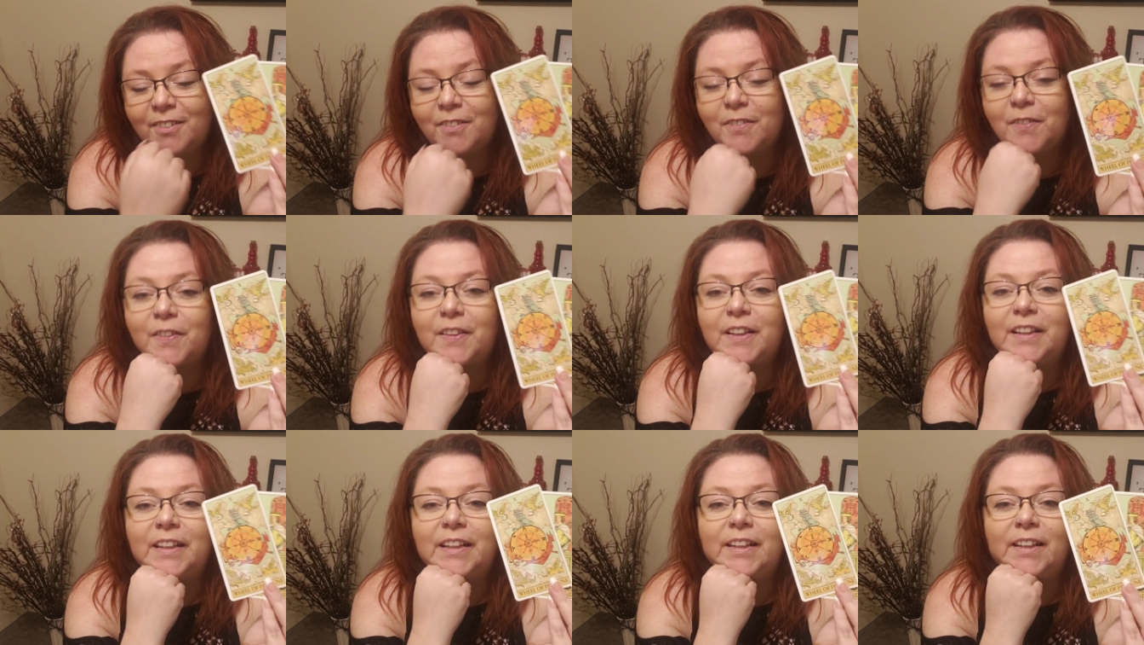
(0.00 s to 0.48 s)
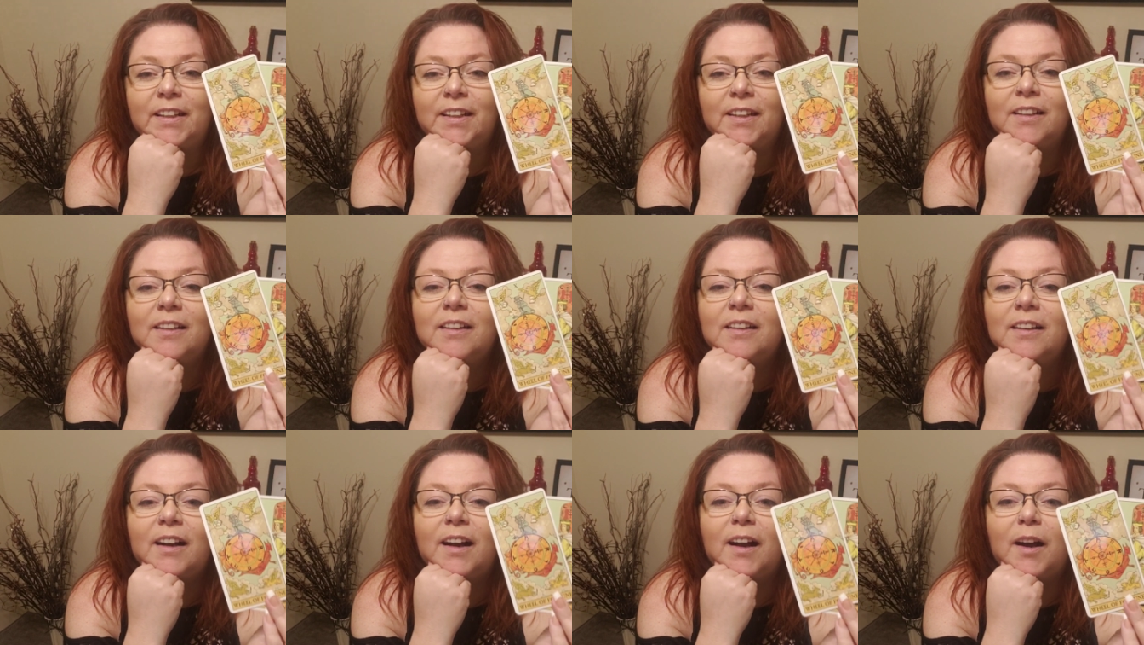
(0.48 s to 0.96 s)

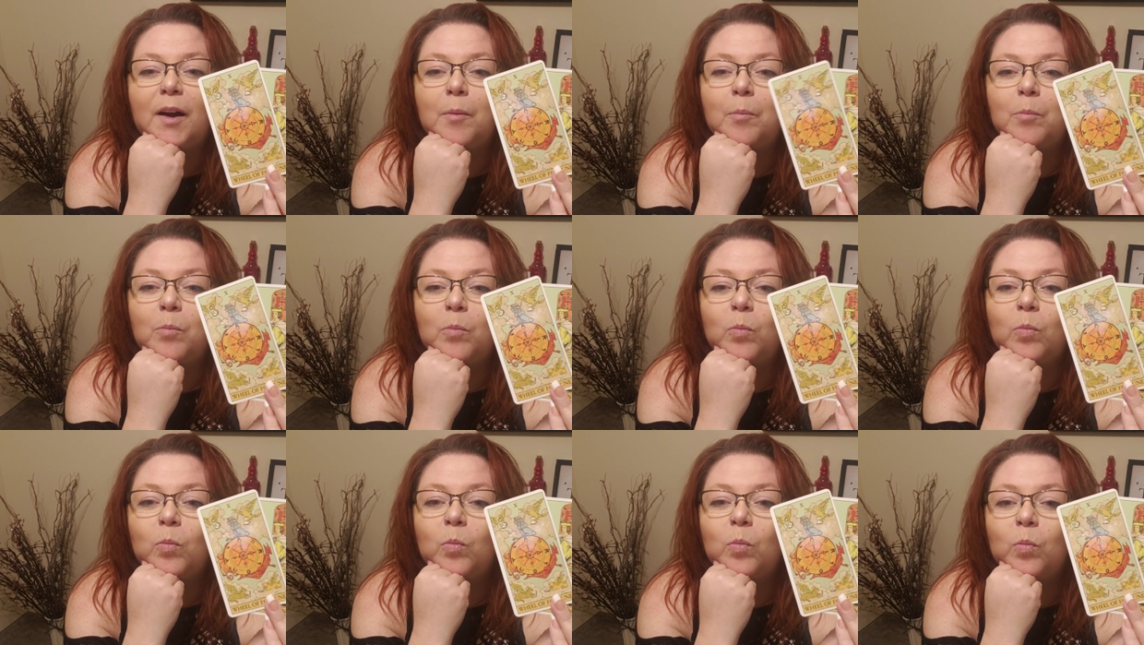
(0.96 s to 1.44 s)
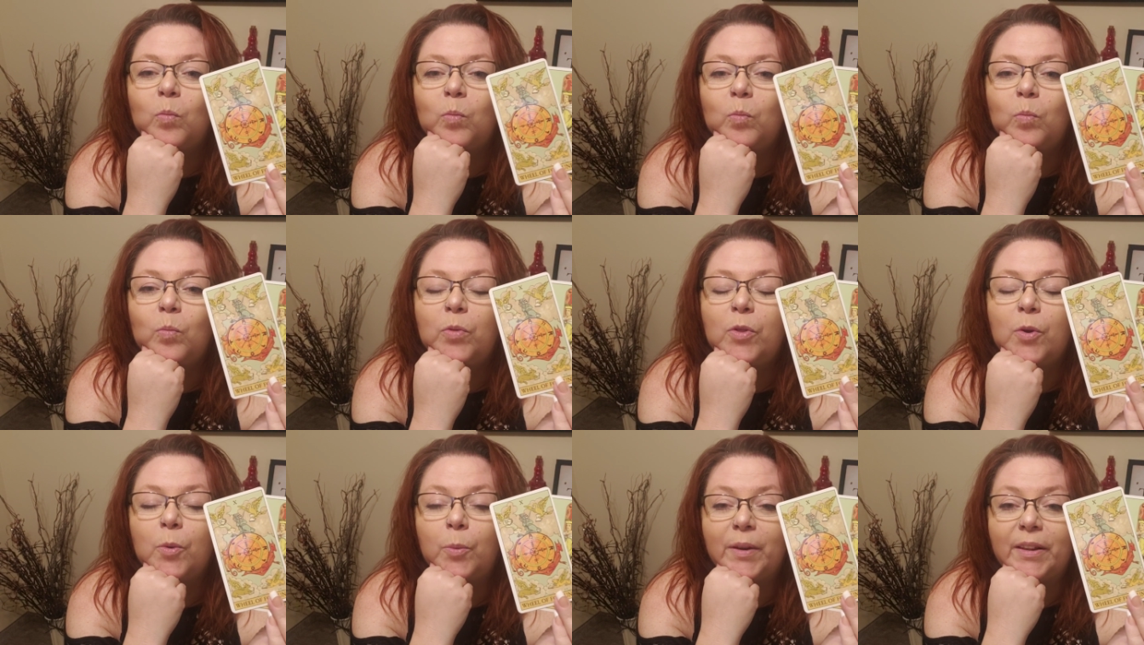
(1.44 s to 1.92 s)
the
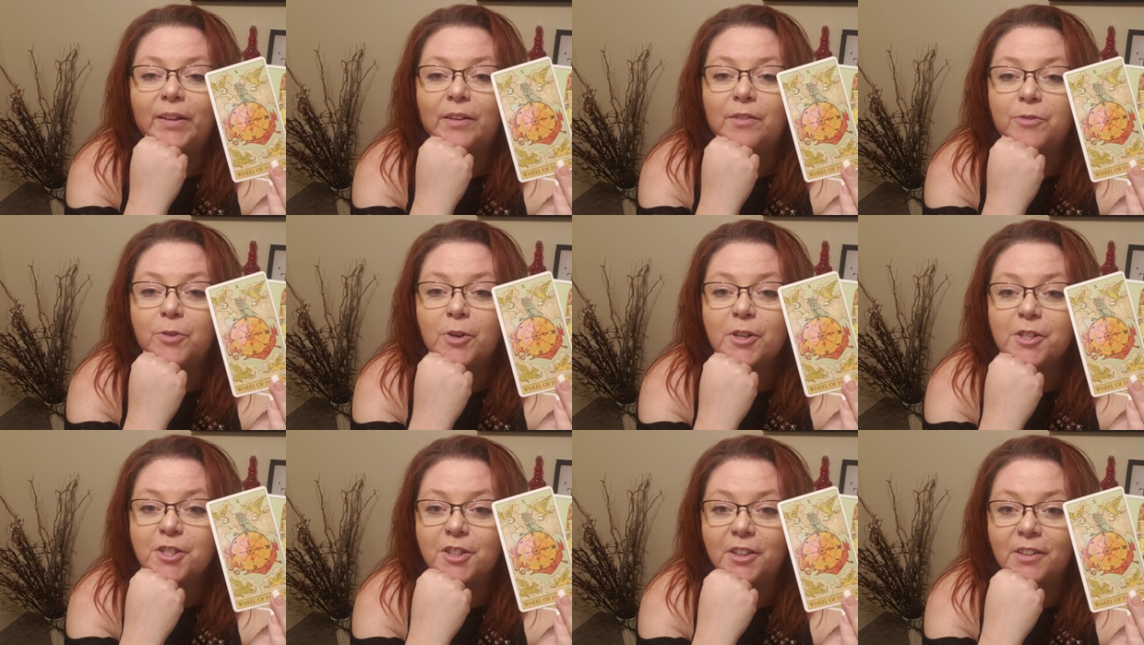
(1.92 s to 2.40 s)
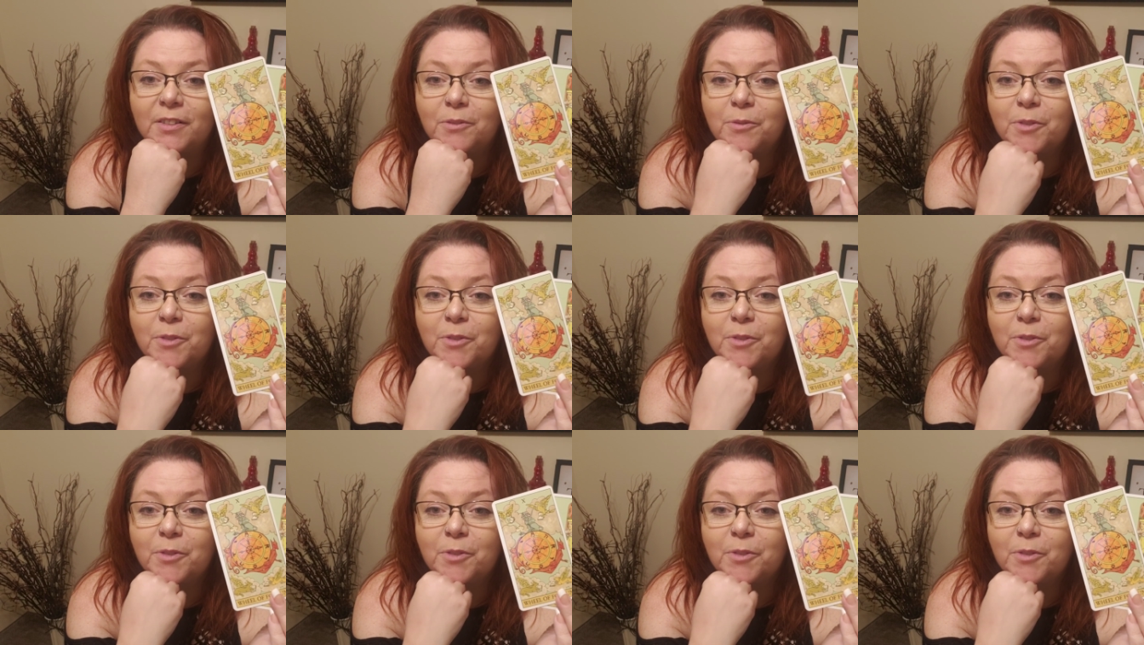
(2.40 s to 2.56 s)
Wheel of Fortune,